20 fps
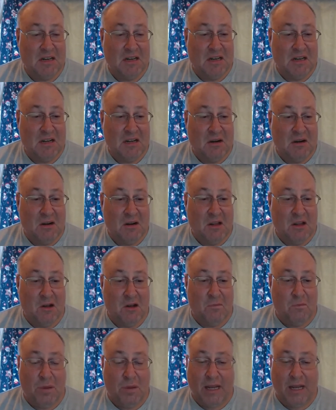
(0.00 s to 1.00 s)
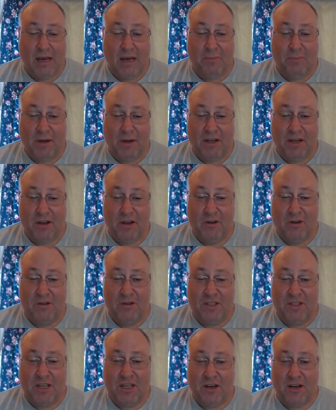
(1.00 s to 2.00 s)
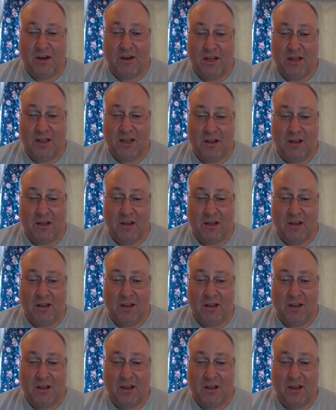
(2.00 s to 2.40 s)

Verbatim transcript: you pick up a new skill at learn